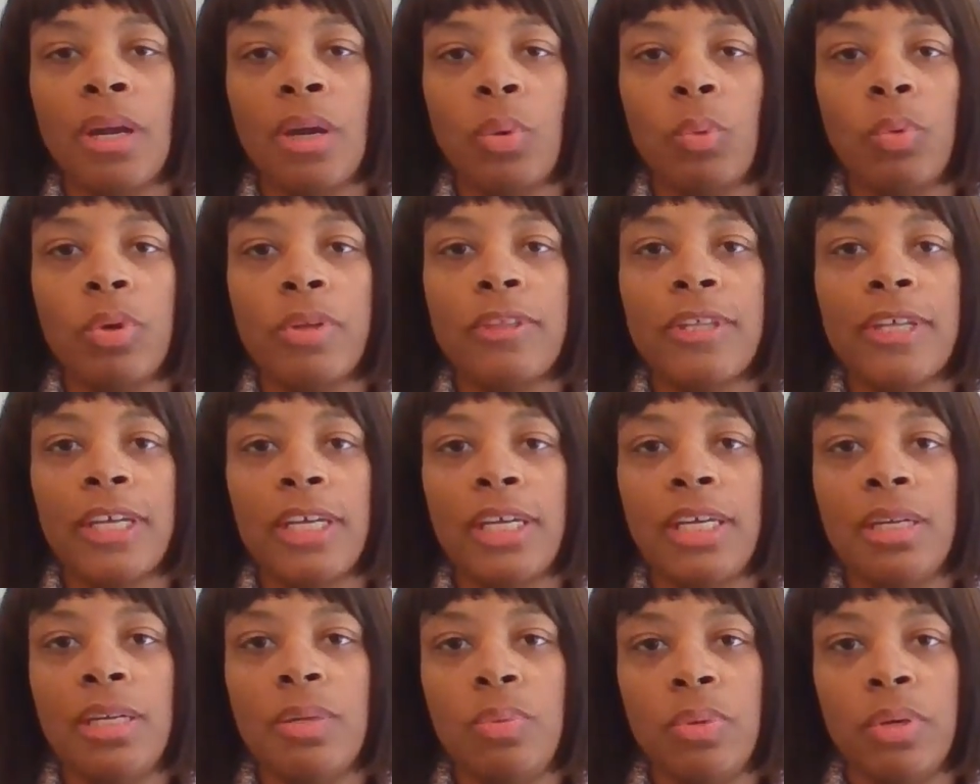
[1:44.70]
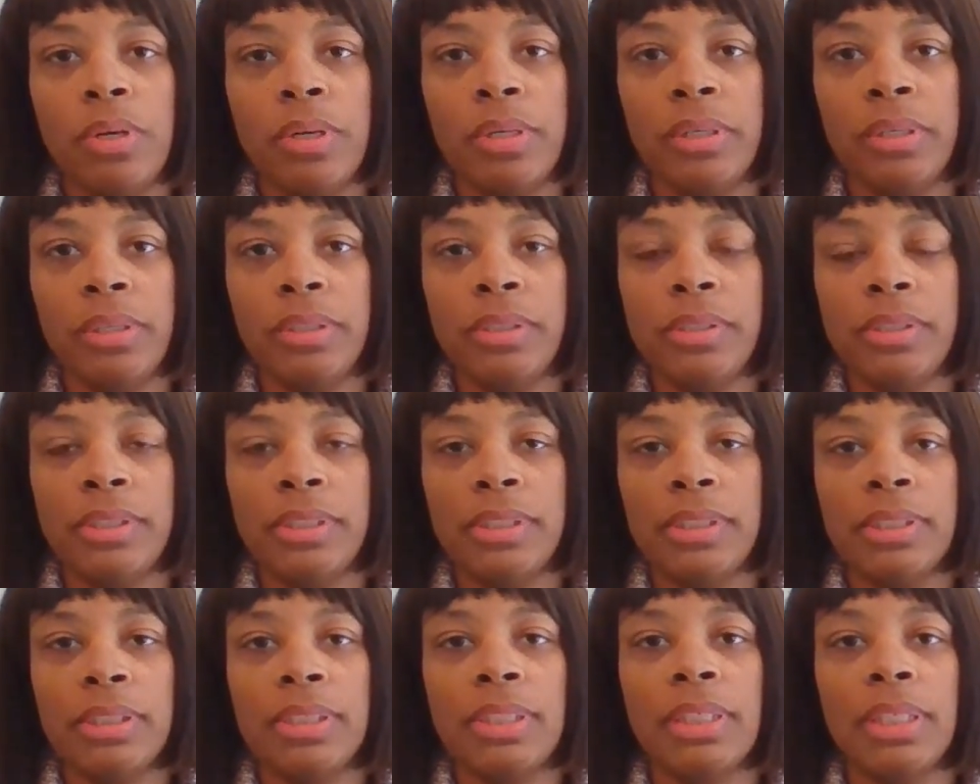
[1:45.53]
with
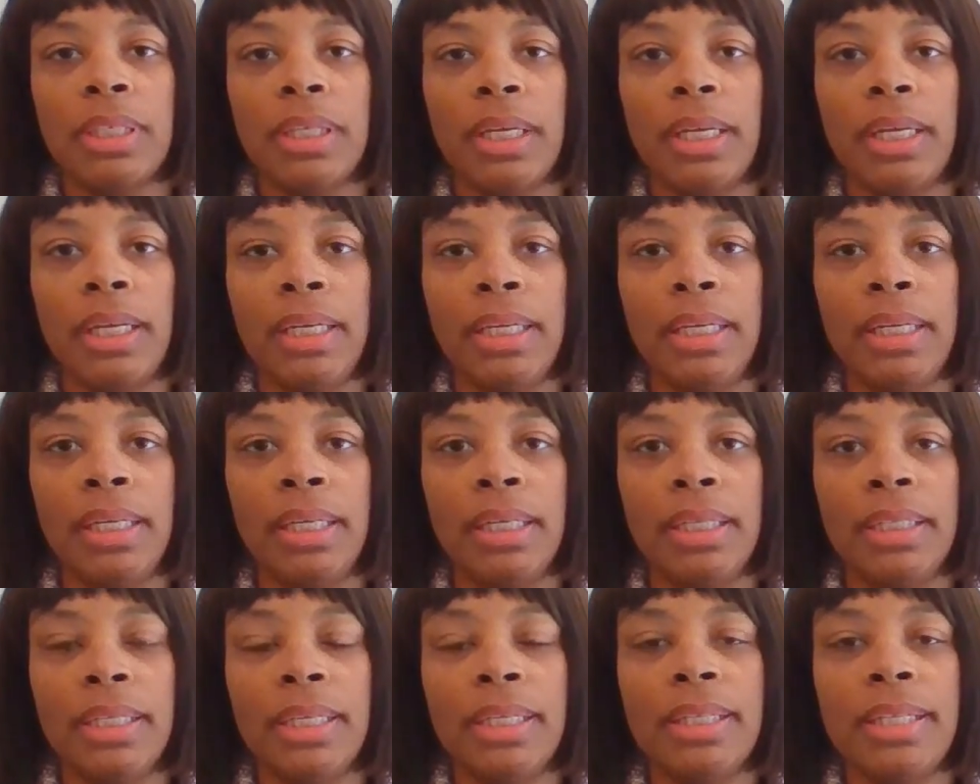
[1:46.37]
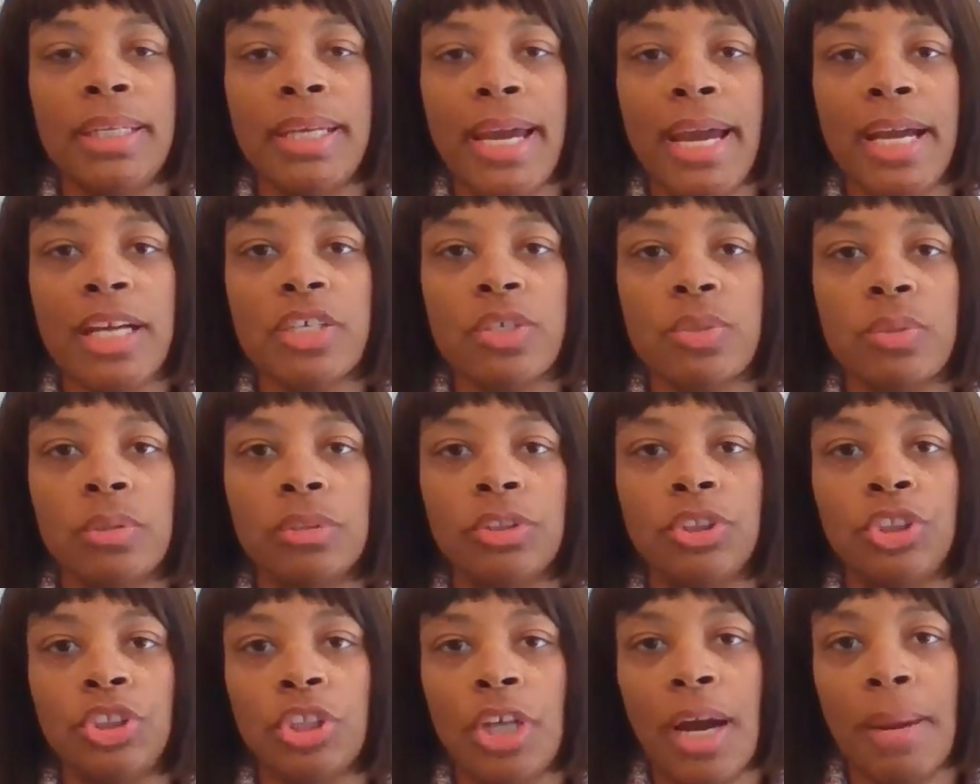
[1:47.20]
keywords in the actual
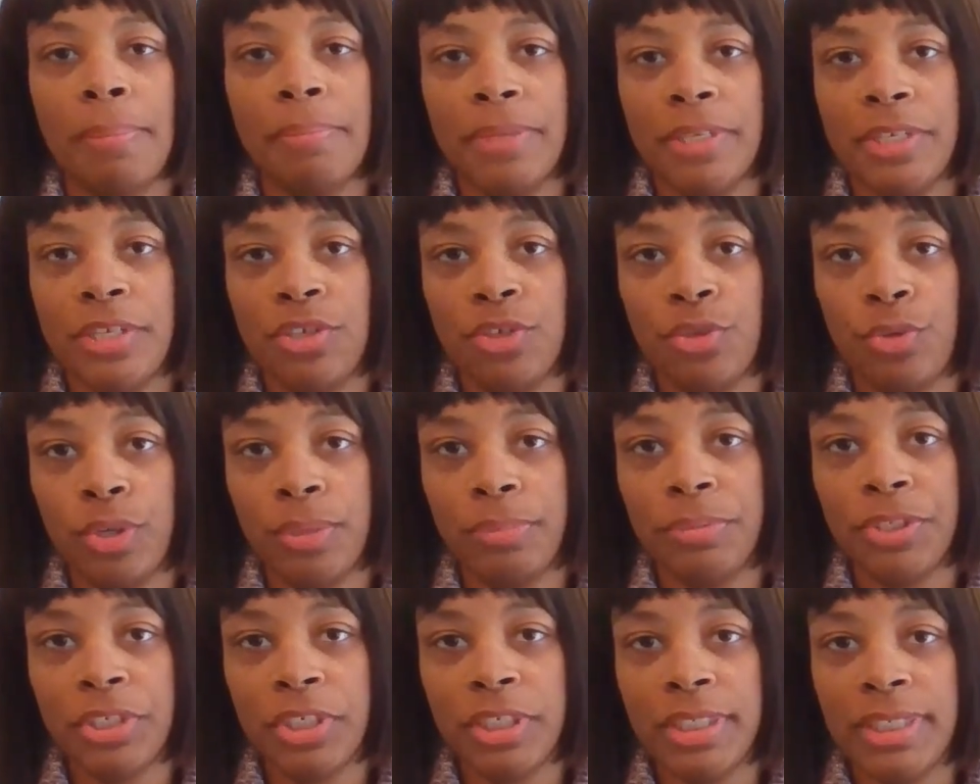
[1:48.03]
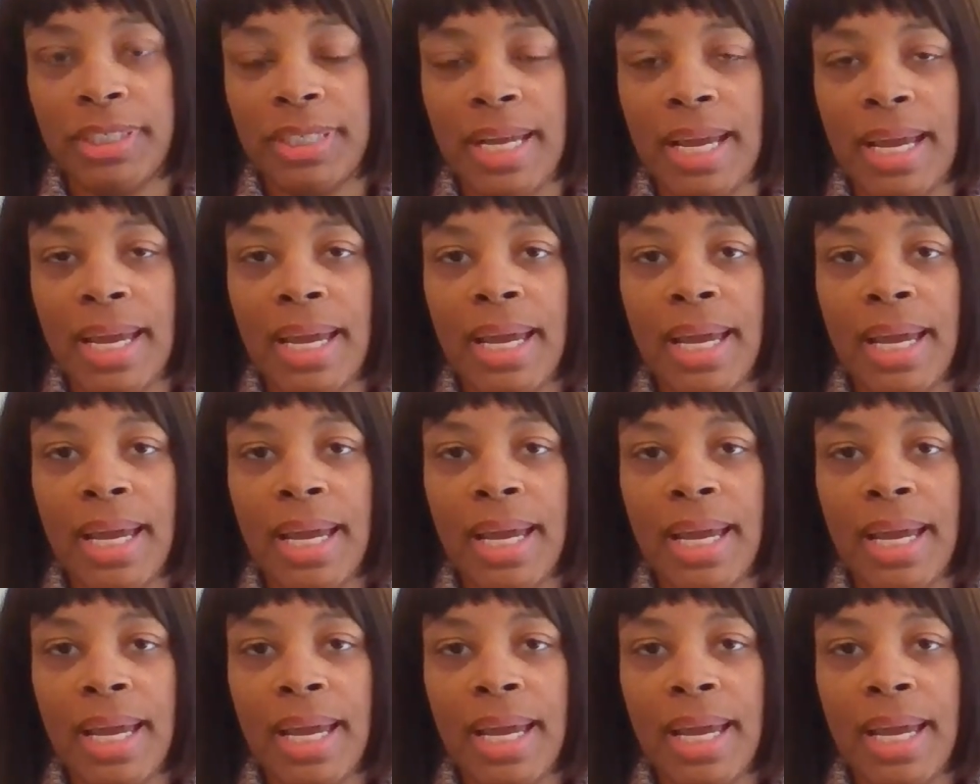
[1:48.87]
job description.